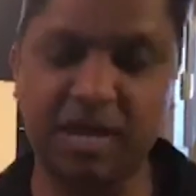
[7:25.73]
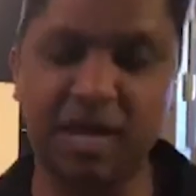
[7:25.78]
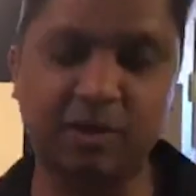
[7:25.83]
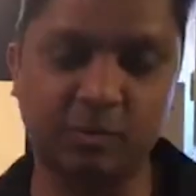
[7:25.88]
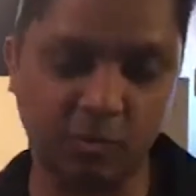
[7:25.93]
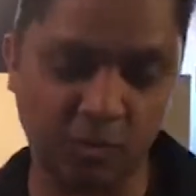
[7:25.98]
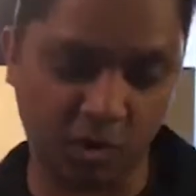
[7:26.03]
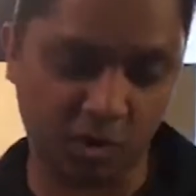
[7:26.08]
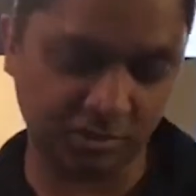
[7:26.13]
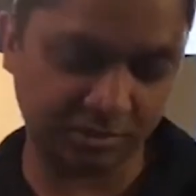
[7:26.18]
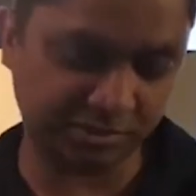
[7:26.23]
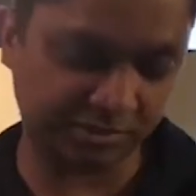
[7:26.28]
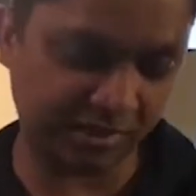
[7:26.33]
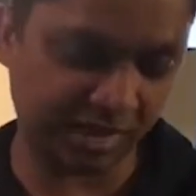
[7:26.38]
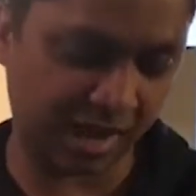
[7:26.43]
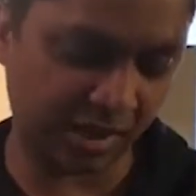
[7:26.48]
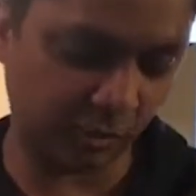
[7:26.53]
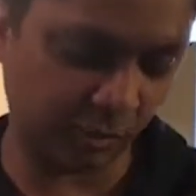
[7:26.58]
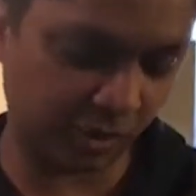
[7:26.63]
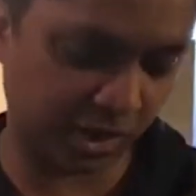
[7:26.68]
sidewalks,
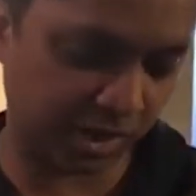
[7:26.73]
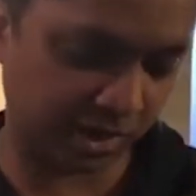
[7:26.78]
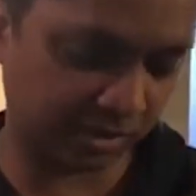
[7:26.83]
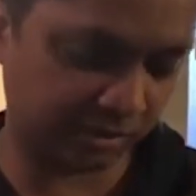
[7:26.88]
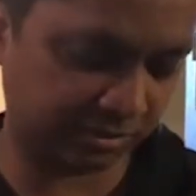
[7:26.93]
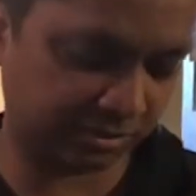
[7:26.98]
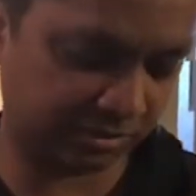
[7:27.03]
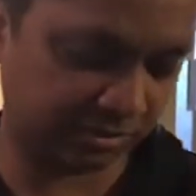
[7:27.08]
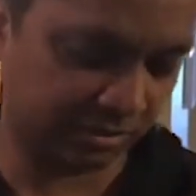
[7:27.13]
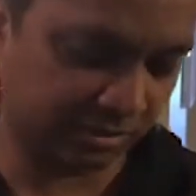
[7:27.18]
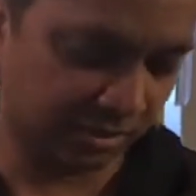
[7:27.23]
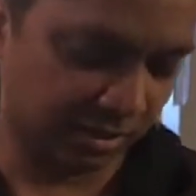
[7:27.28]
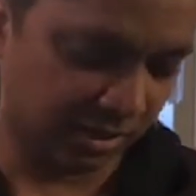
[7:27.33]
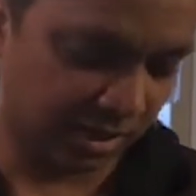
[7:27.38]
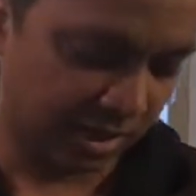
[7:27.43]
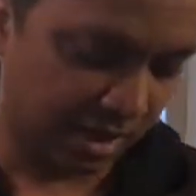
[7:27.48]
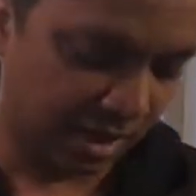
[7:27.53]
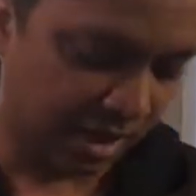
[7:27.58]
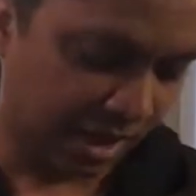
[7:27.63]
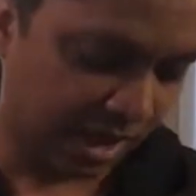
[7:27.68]
driveways,
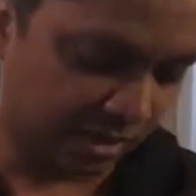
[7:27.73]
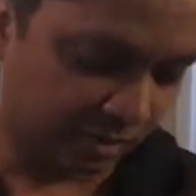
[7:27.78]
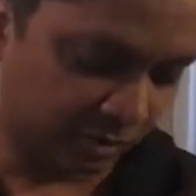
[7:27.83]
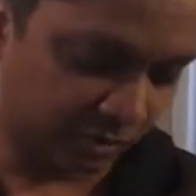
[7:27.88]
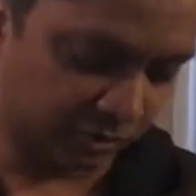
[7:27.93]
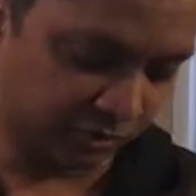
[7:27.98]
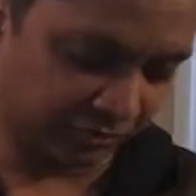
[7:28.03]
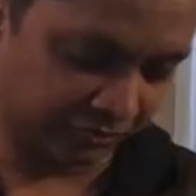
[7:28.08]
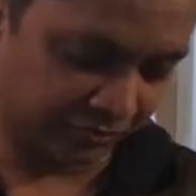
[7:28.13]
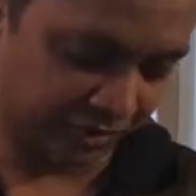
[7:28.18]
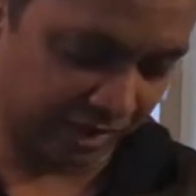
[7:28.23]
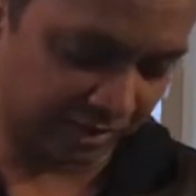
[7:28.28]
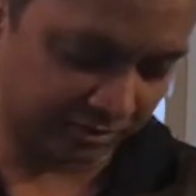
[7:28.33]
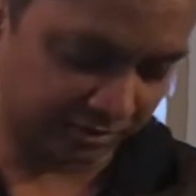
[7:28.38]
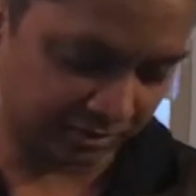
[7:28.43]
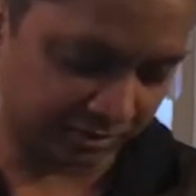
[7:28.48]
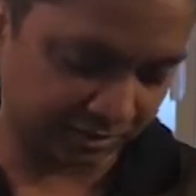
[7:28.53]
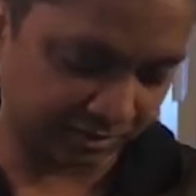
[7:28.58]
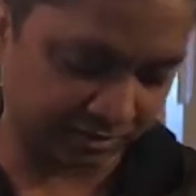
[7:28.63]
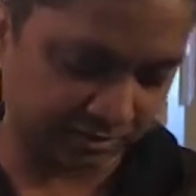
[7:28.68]
and also
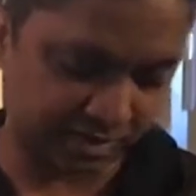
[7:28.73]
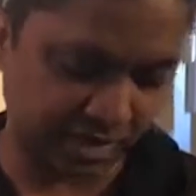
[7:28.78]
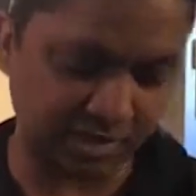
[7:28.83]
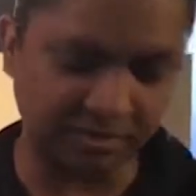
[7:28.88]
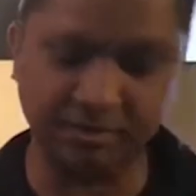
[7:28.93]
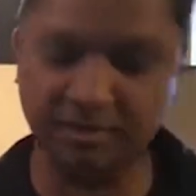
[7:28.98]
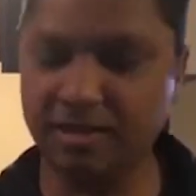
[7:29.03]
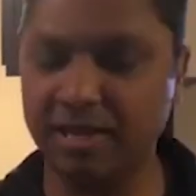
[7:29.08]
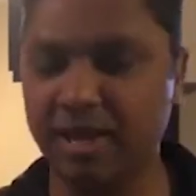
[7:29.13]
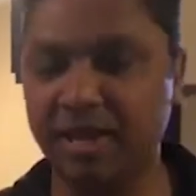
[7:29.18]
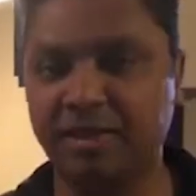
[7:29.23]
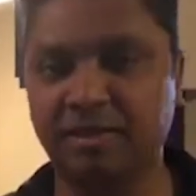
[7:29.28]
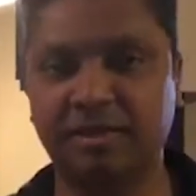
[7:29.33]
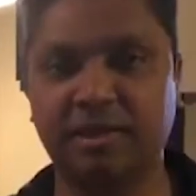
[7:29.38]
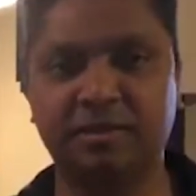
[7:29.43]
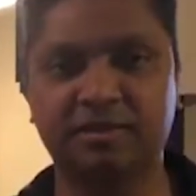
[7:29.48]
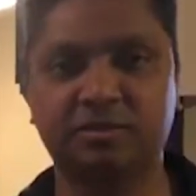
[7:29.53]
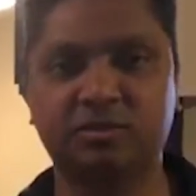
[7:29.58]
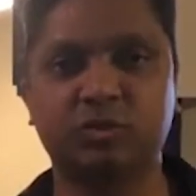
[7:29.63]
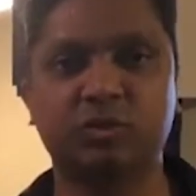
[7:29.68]
fences, other land
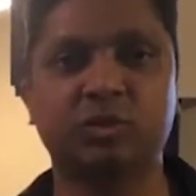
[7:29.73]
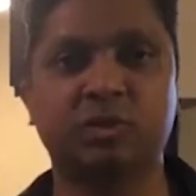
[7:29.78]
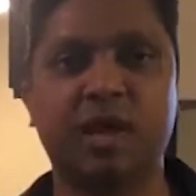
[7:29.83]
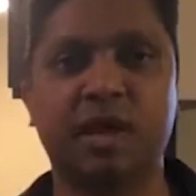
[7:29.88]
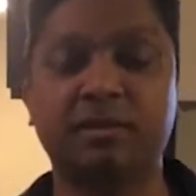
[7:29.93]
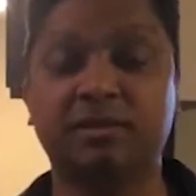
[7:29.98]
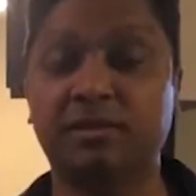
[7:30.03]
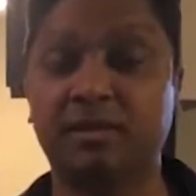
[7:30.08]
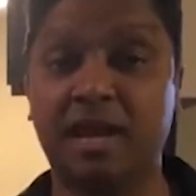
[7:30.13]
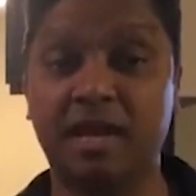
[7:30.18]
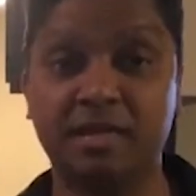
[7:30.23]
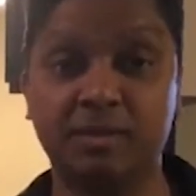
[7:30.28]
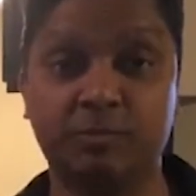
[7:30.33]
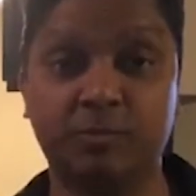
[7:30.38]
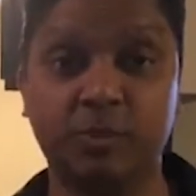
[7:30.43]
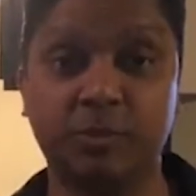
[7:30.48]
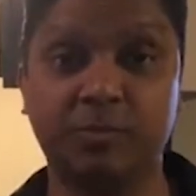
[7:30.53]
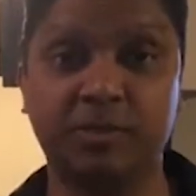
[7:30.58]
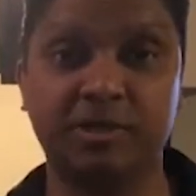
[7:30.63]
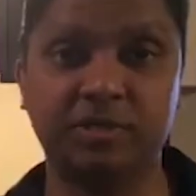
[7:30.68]
and other land
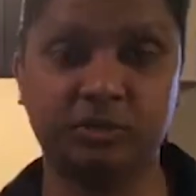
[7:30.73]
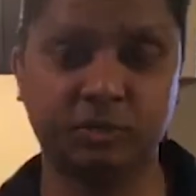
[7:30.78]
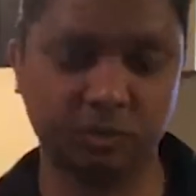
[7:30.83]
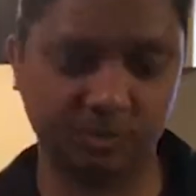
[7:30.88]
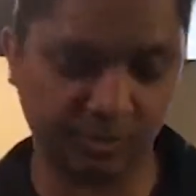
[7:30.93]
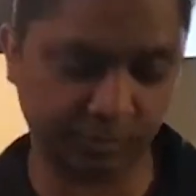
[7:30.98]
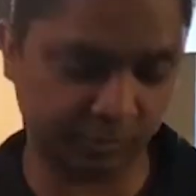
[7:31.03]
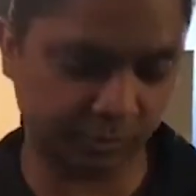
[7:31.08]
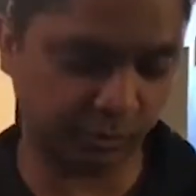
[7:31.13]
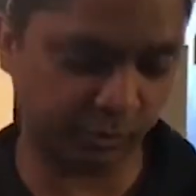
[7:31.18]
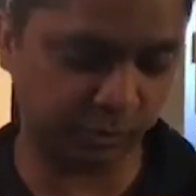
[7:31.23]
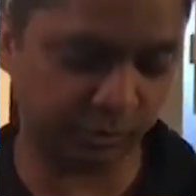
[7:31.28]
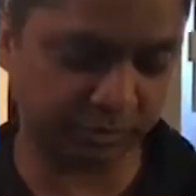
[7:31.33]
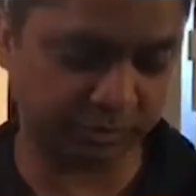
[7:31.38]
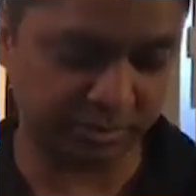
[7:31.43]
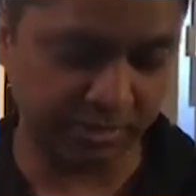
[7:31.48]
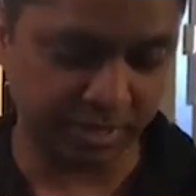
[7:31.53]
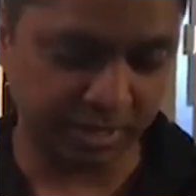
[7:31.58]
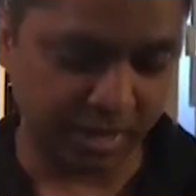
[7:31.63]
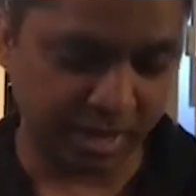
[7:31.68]
improvements, swimming
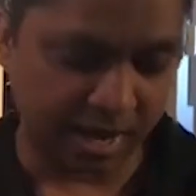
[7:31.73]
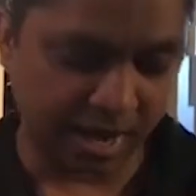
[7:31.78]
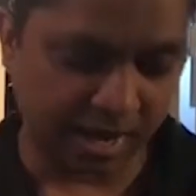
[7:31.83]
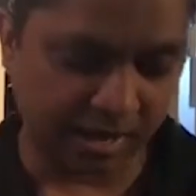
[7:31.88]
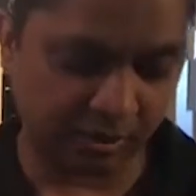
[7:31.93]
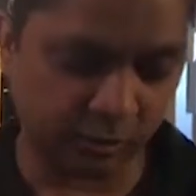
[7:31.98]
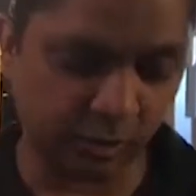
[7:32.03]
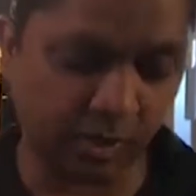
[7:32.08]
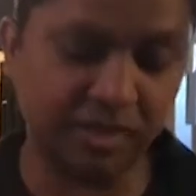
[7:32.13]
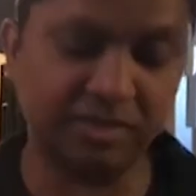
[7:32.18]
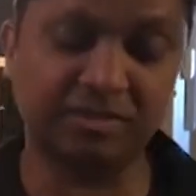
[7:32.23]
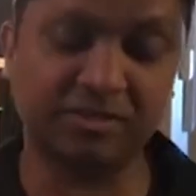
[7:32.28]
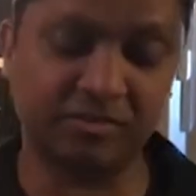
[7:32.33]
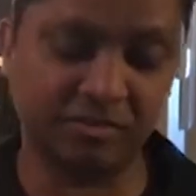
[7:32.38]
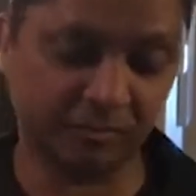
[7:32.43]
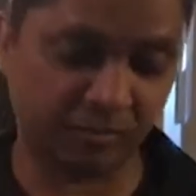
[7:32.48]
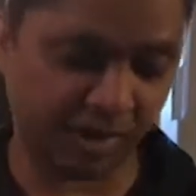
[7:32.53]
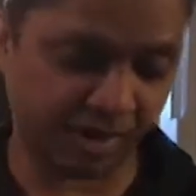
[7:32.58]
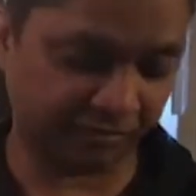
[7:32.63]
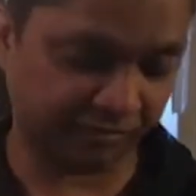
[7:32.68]
pools, and
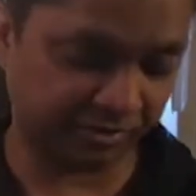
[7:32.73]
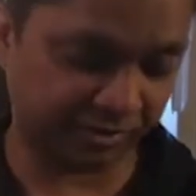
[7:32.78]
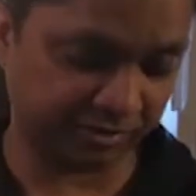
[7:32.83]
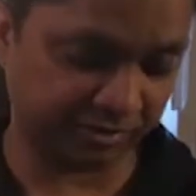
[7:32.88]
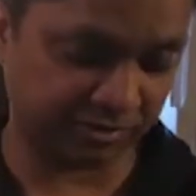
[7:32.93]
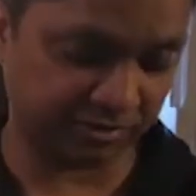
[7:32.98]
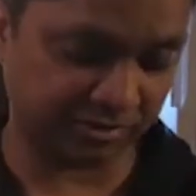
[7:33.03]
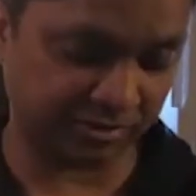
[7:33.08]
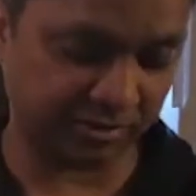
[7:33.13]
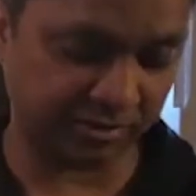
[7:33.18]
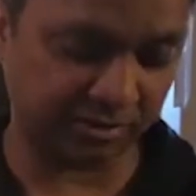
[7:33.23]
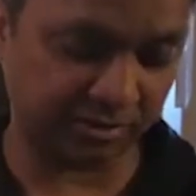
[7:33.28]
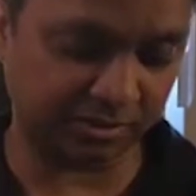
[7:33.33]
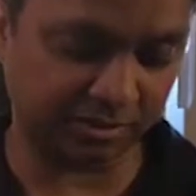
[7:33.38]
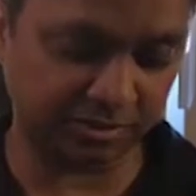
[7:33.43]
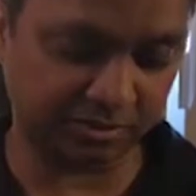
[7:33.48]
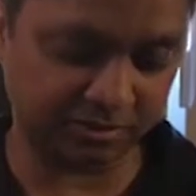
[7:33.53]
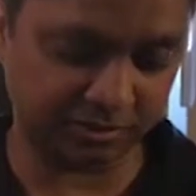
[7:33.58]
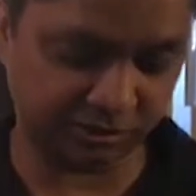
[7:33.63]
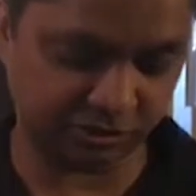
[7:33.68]
27.5 years
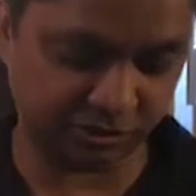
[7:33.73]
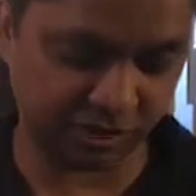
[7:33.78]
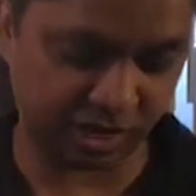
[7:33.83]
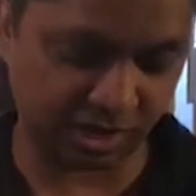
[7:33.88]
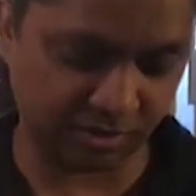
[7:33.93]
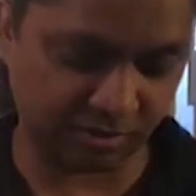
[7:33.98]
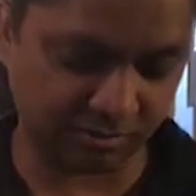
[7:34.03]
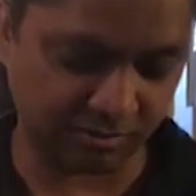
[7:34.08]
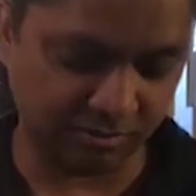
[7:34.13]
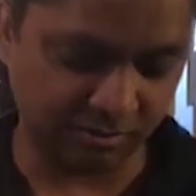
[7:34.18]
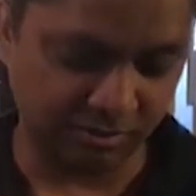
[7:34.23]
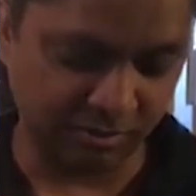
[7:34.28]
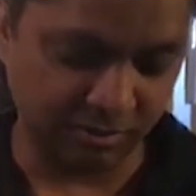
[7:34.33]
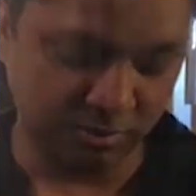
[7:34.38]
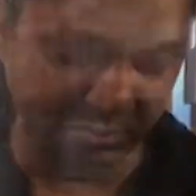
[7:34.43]
is the shell.